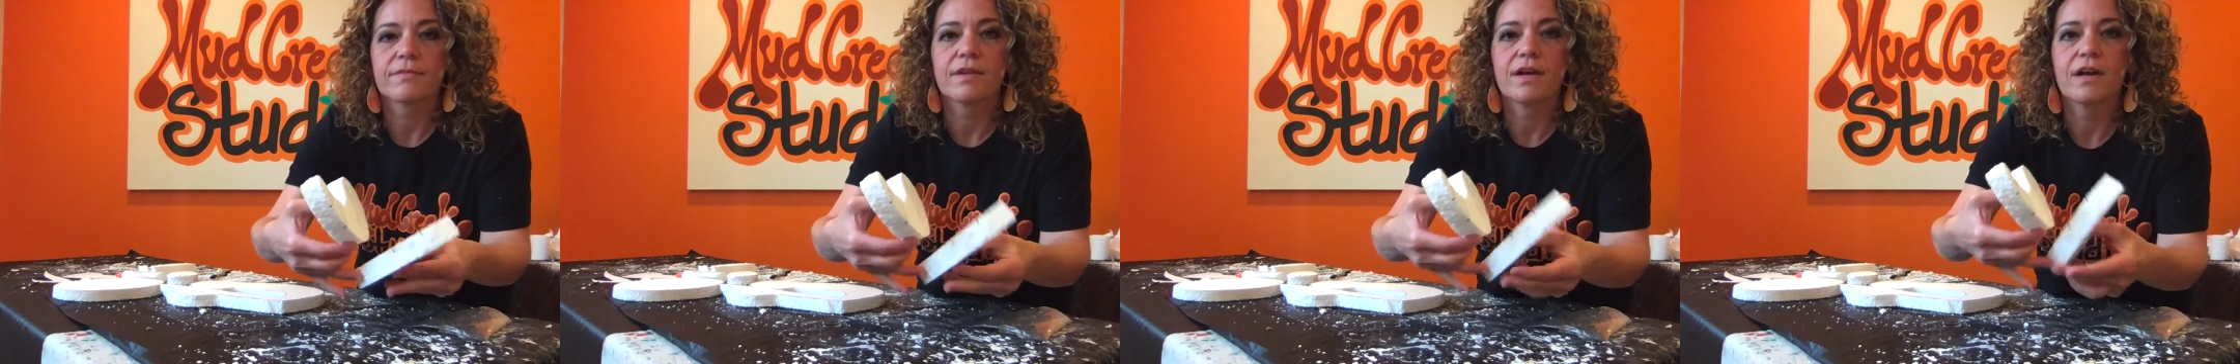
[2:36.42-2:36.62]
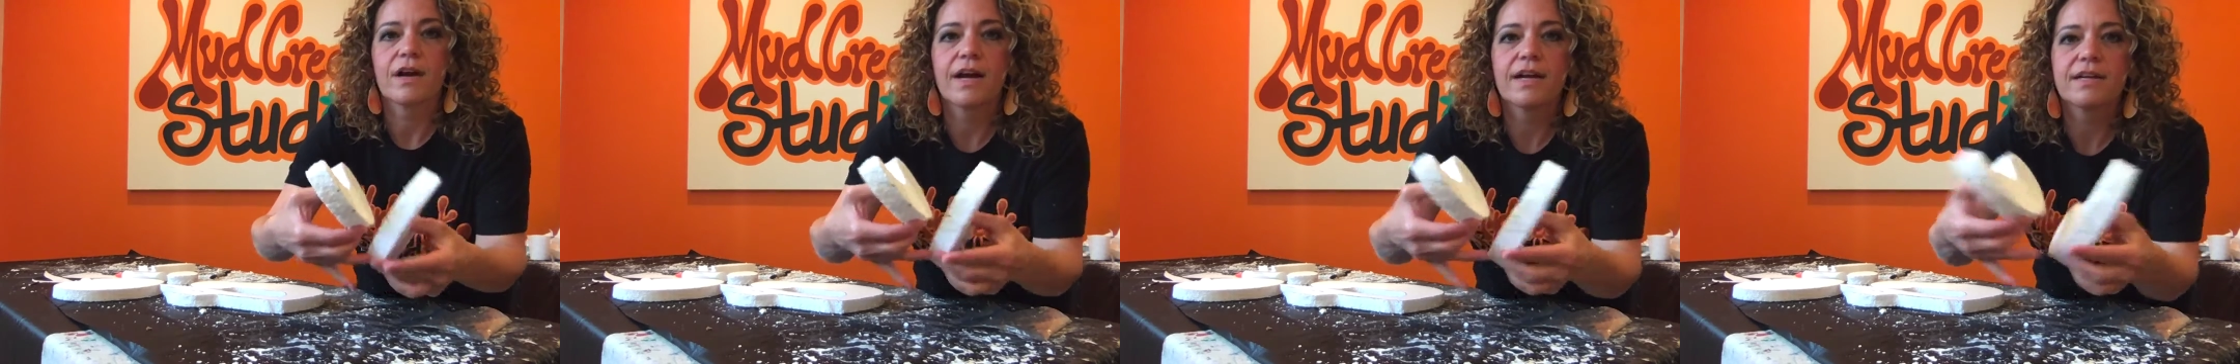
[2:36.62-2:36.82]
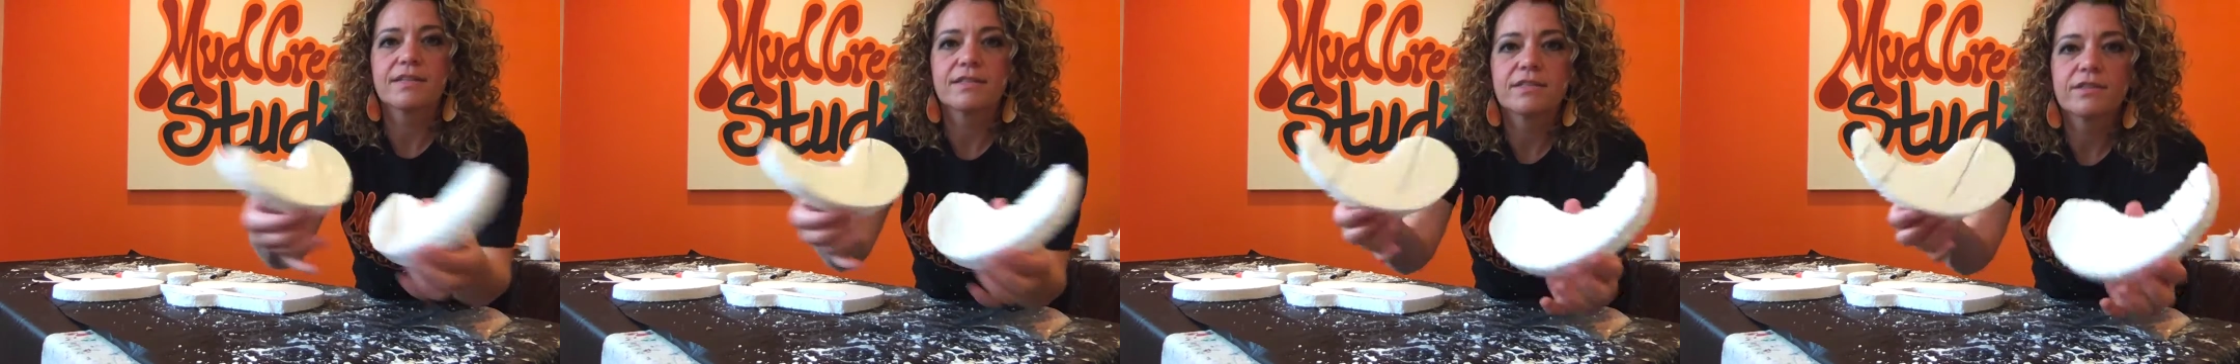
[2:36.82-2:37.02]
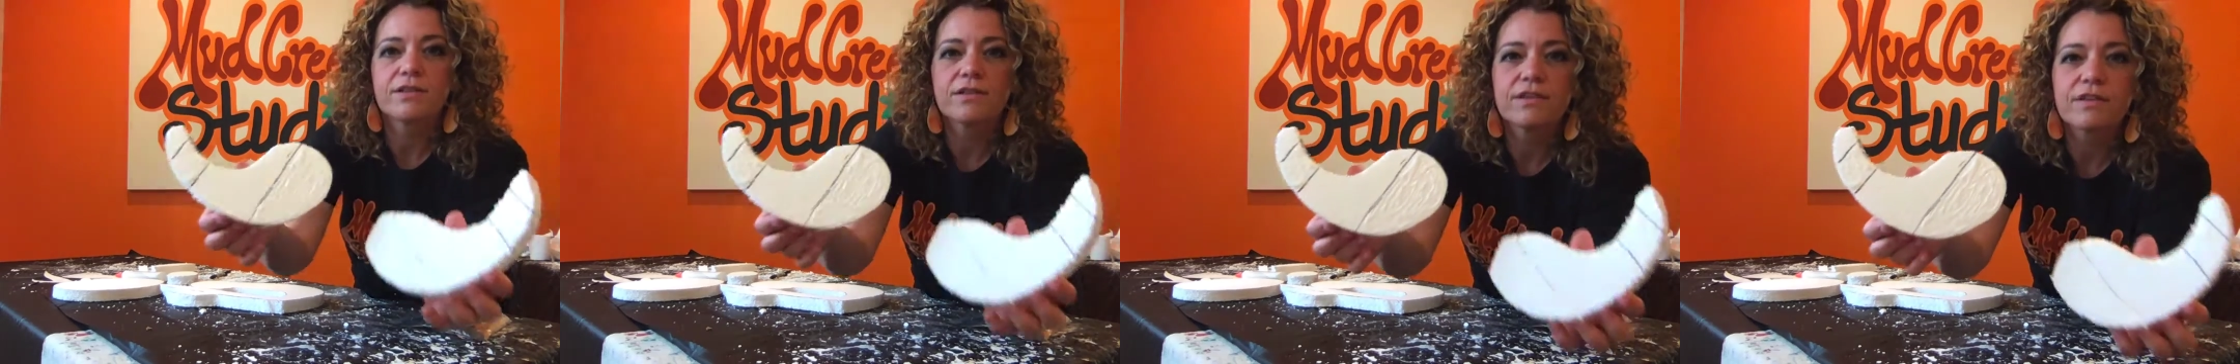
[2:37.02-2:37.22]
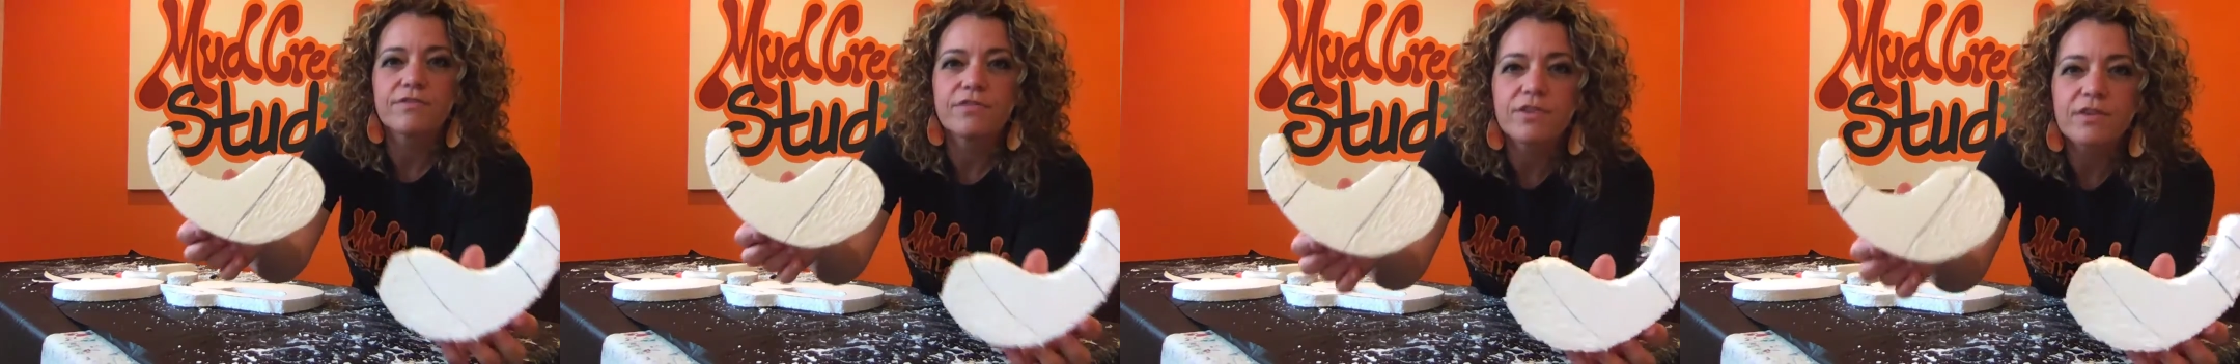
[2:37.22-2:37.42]
All right, so I don't
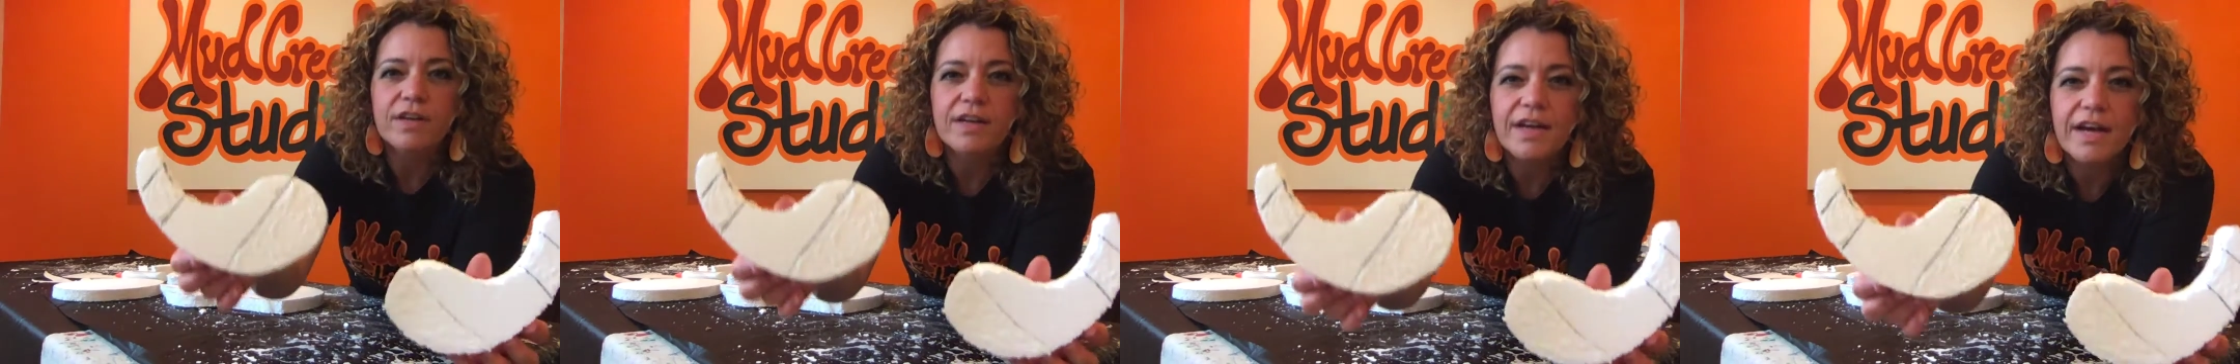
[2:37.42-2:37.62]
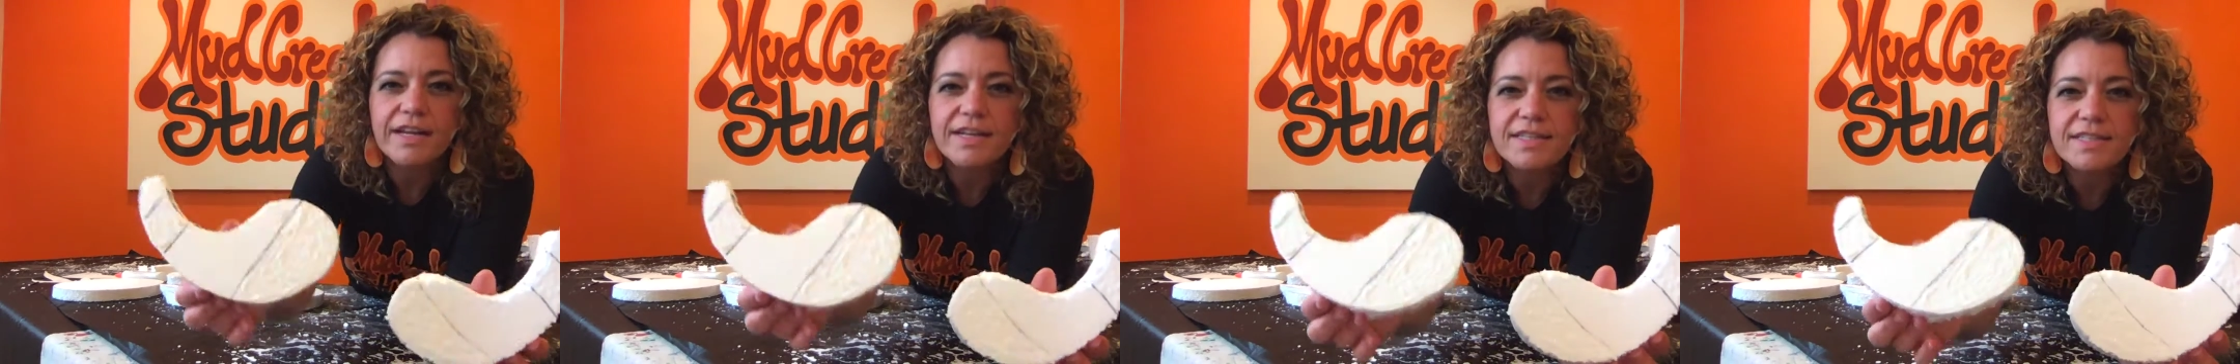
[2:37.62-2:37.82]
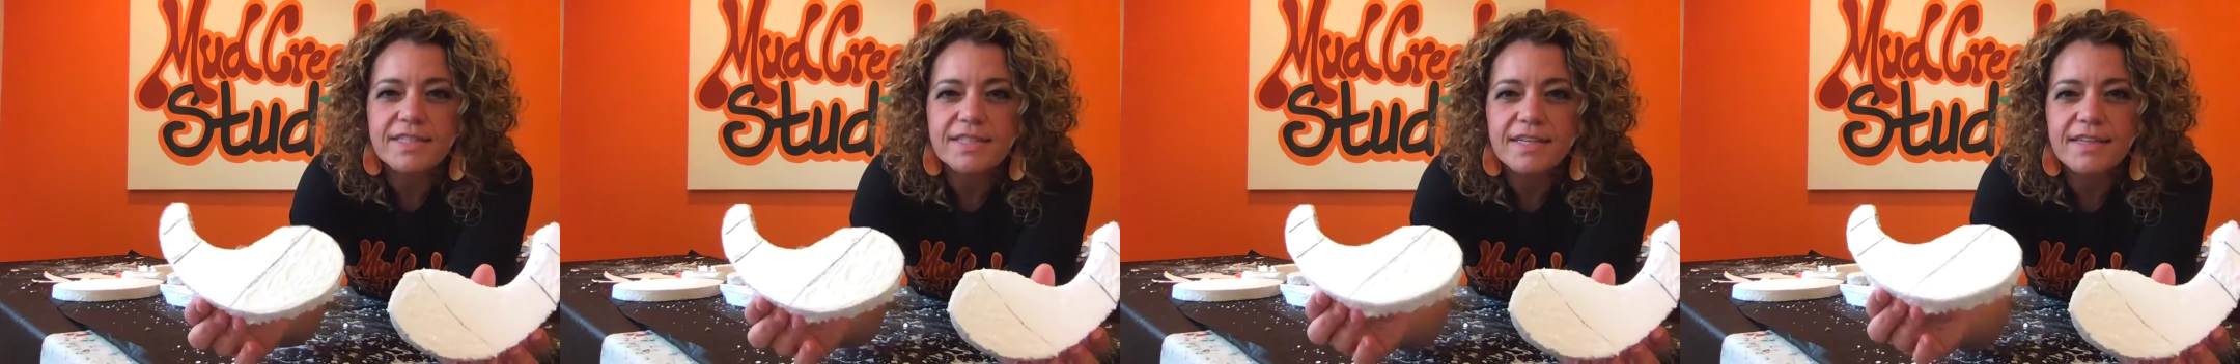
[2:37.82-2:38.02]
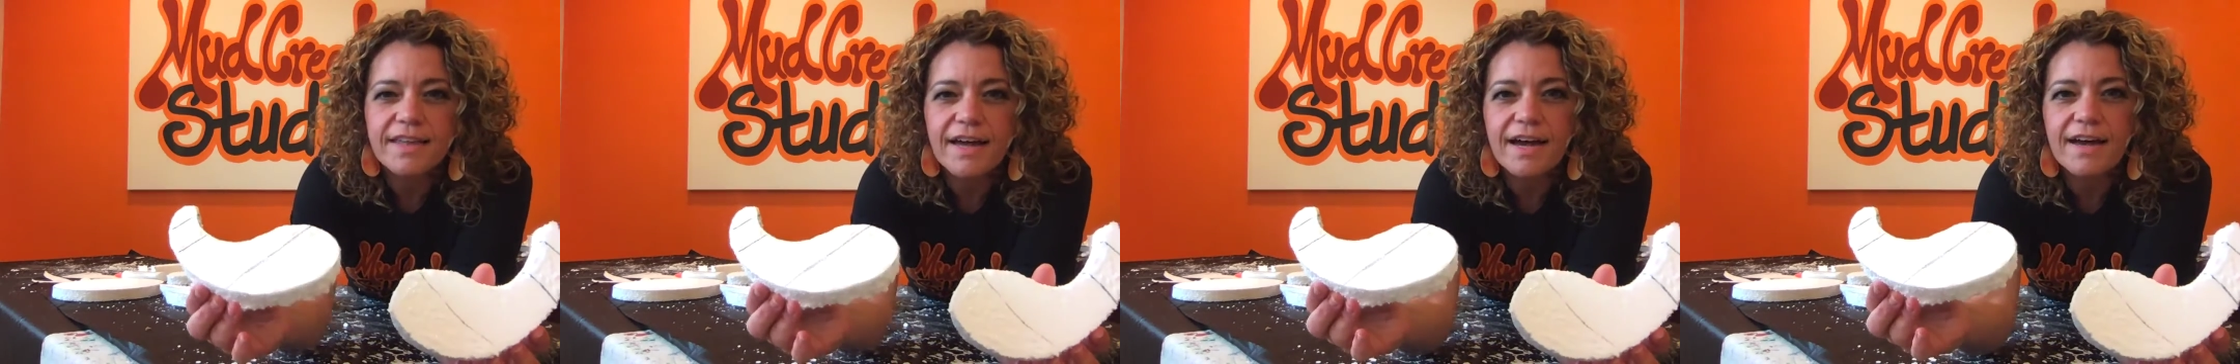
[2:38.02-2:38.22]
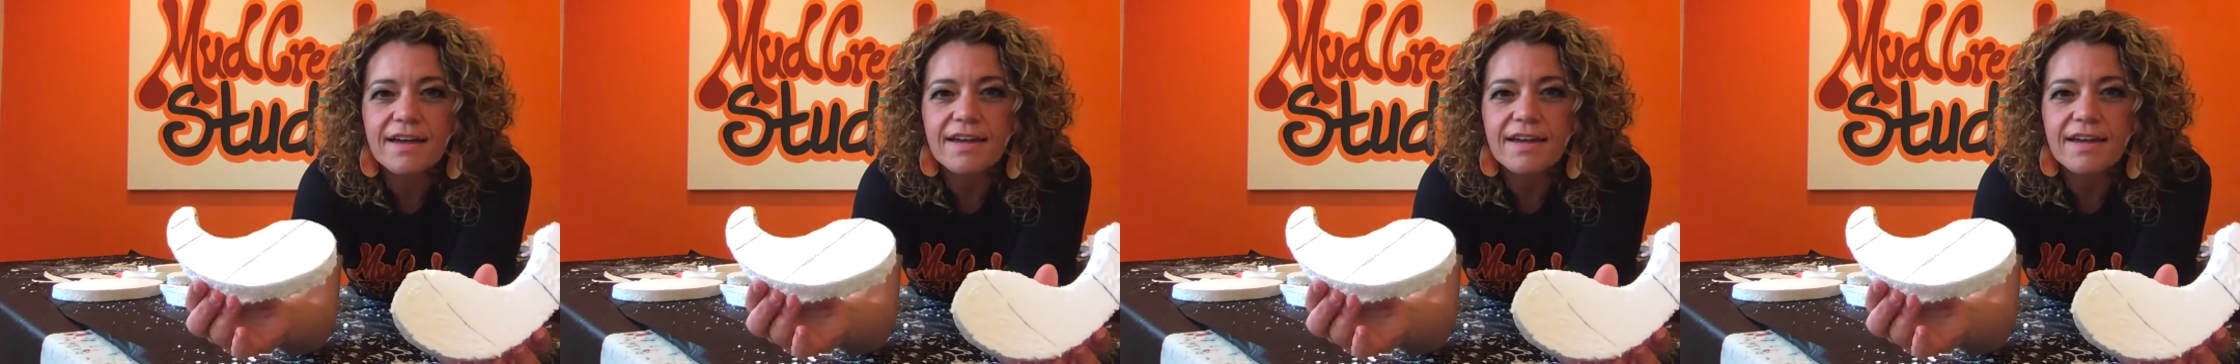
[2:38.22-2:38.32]
know if you can kind of see that